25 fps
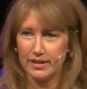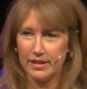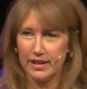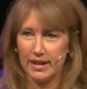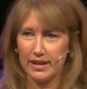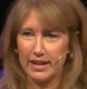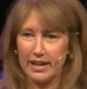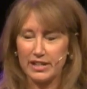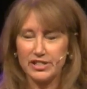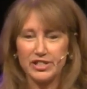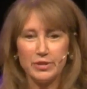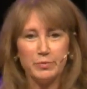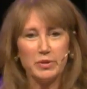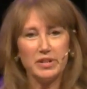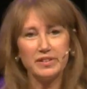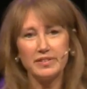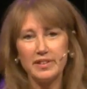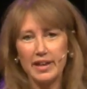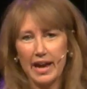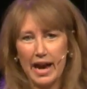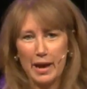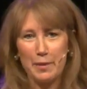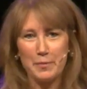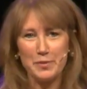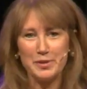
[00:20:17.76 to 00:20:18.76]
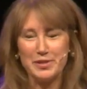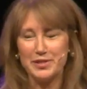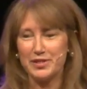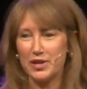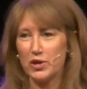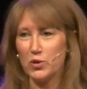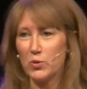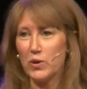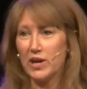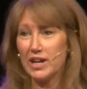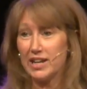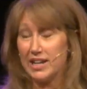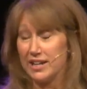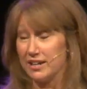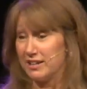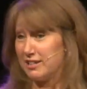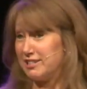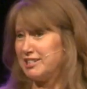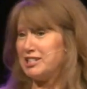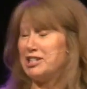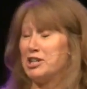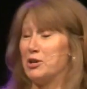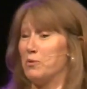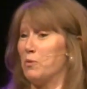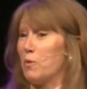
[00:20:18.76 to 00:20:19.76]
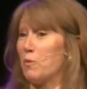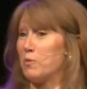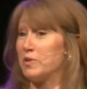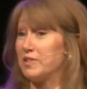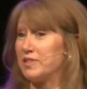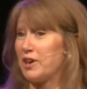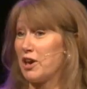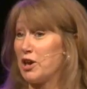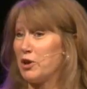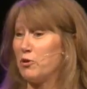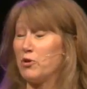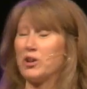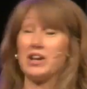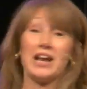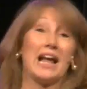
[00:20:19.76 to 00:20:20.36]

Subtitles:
And actually, because it happened so quickly and I didn't know what was going on,